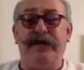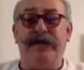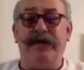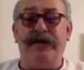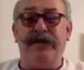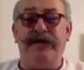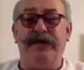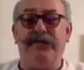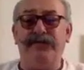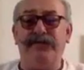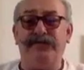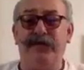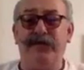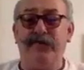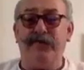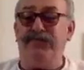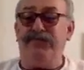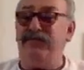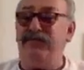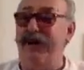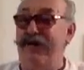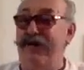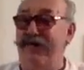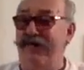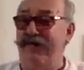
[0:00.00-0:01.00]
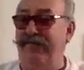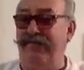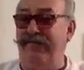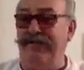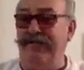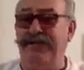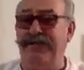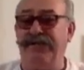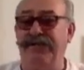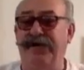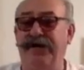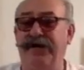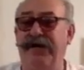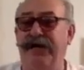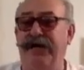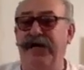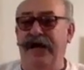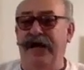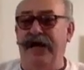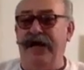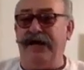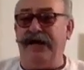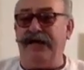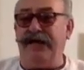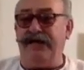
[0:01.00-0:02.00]
It was at Brentford,
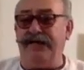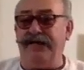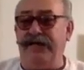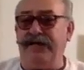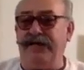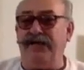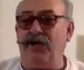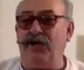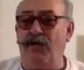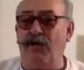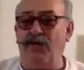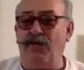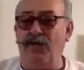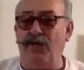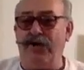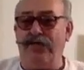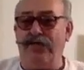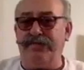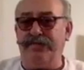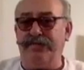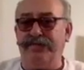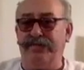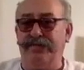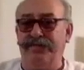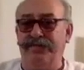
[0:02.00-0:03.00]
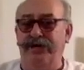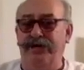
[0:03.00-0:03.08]
and I could go on one